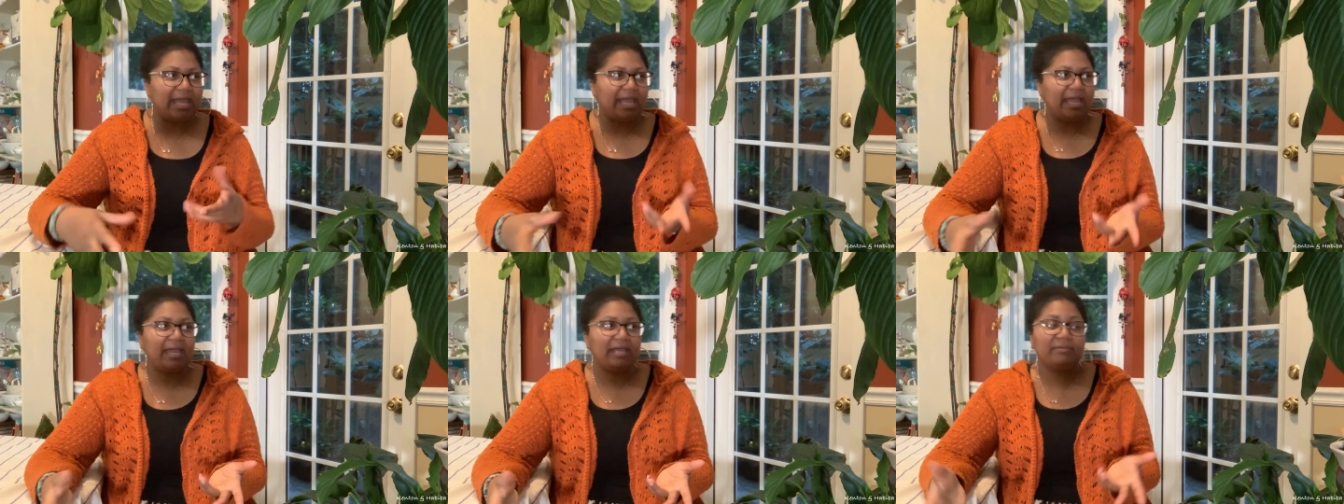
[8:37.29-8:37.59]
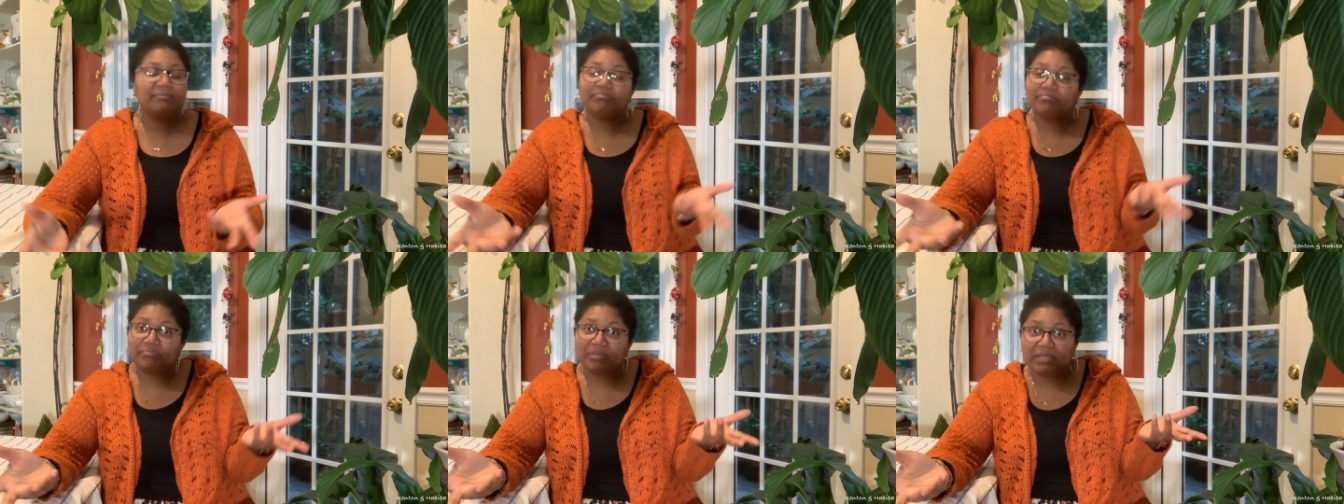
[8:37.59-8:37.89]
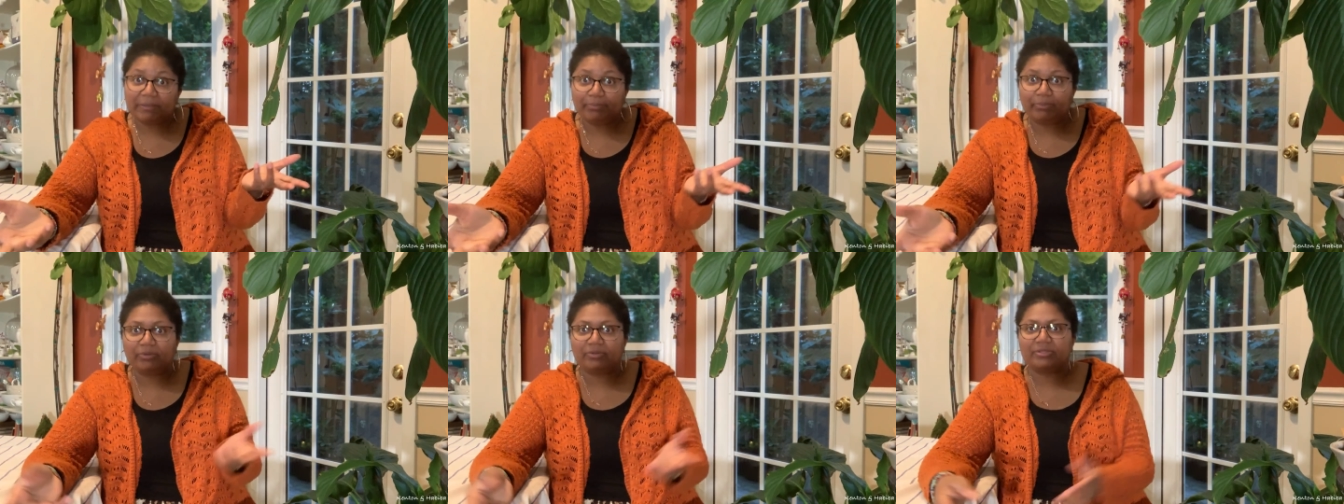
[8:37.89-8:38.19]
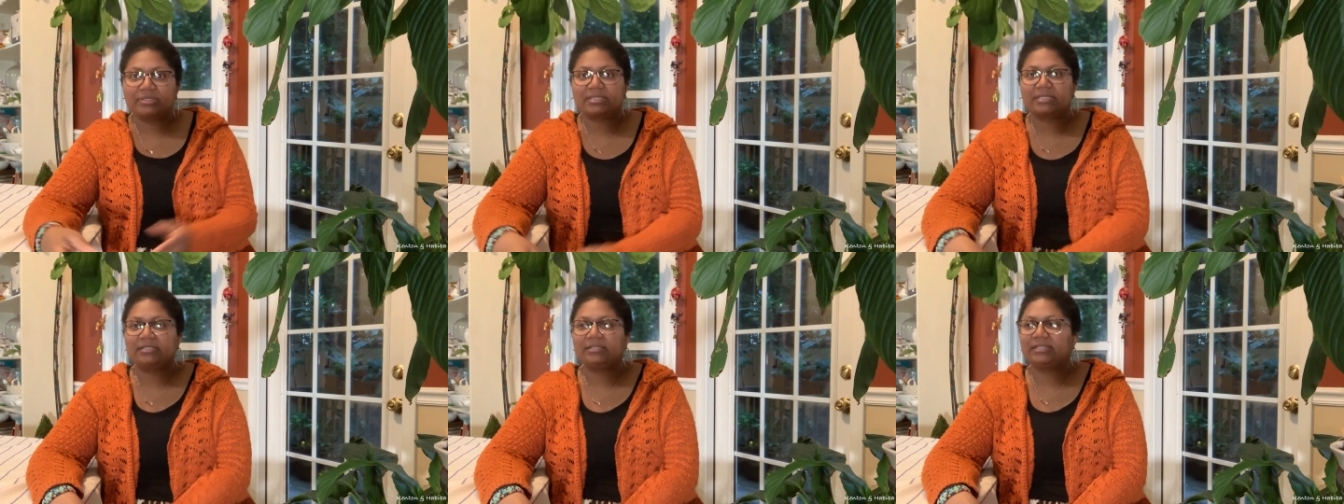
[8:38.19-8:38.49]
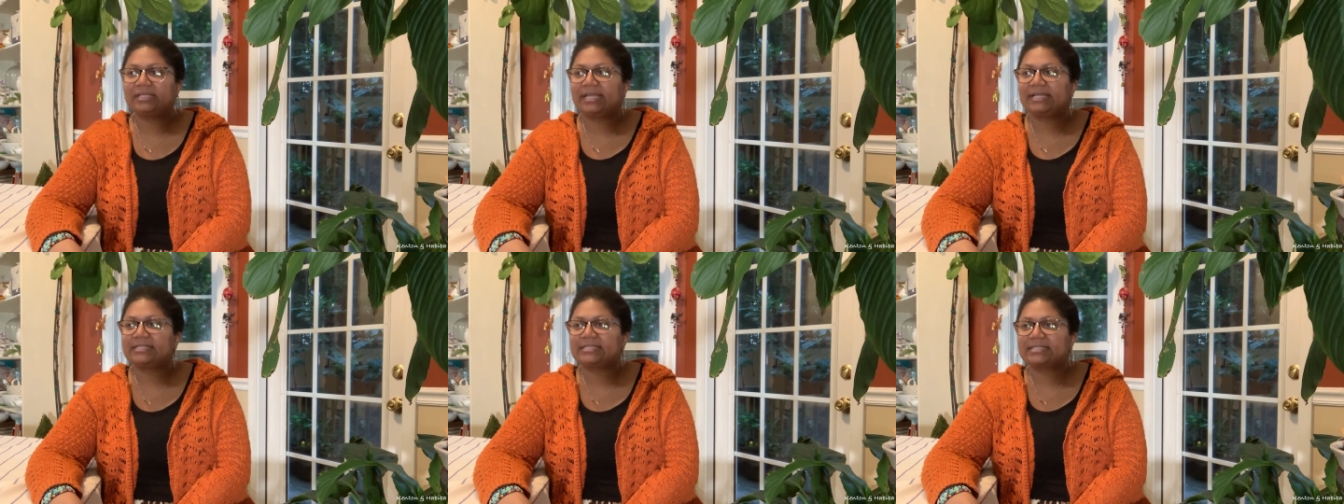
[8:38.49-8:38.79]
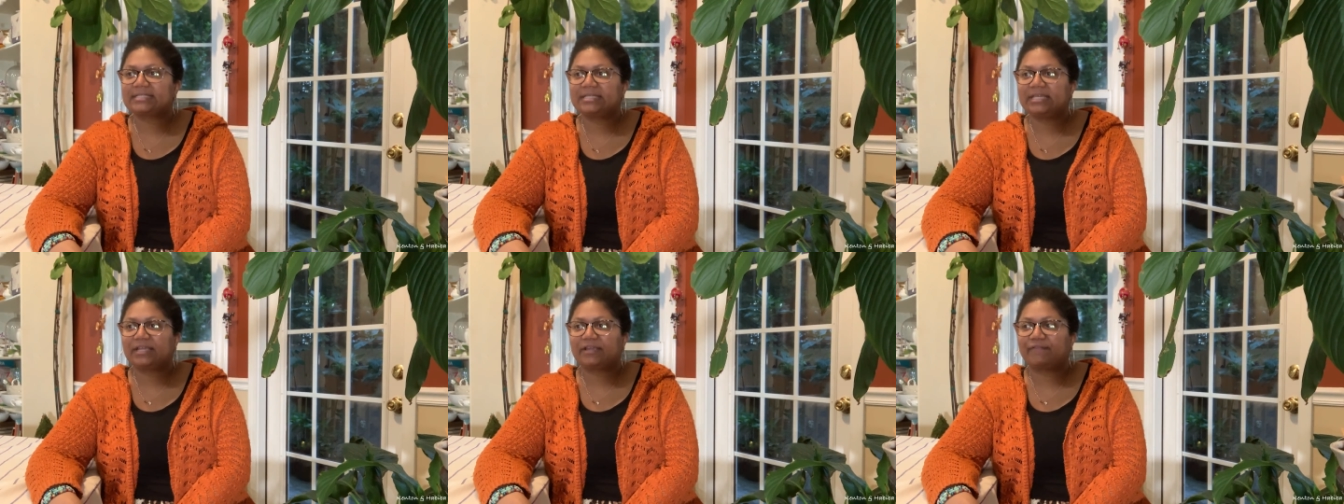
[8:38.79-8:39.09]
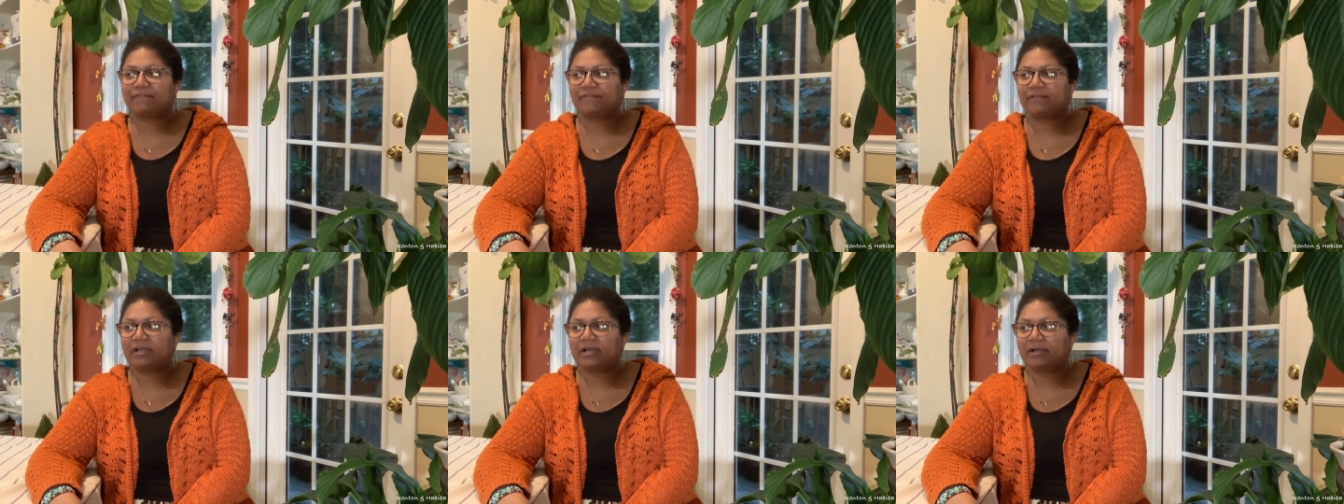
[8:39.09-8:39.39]
and people still get sick
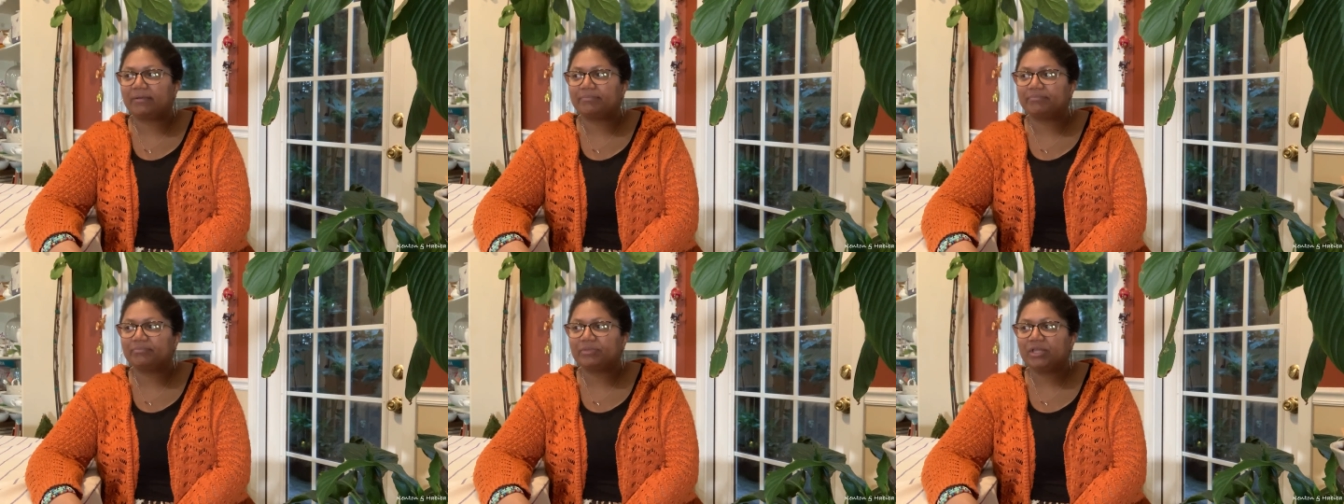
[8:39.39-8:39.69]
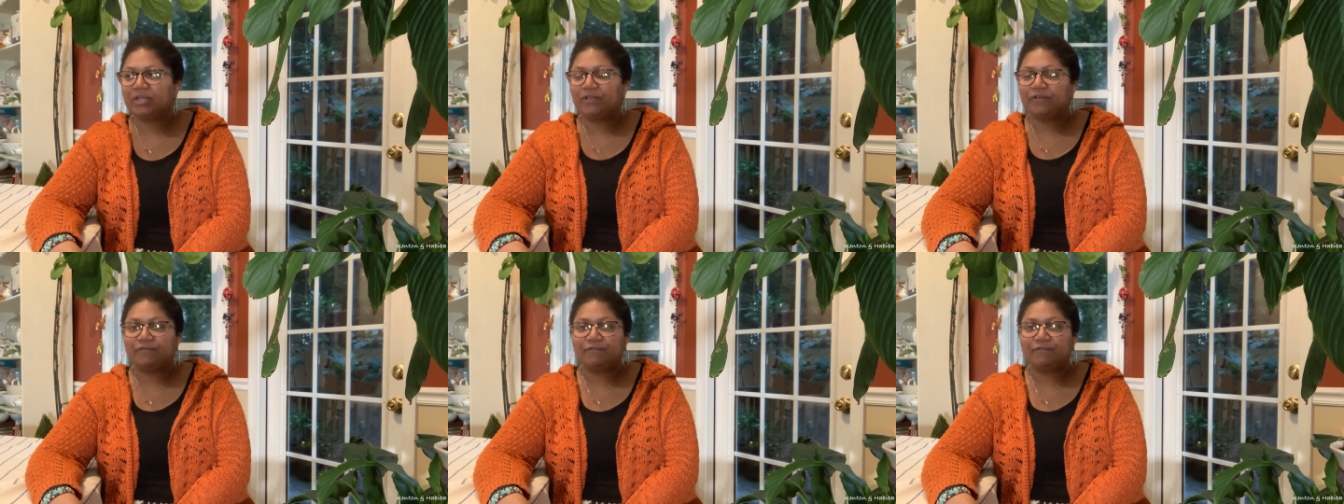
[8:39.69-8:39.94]
from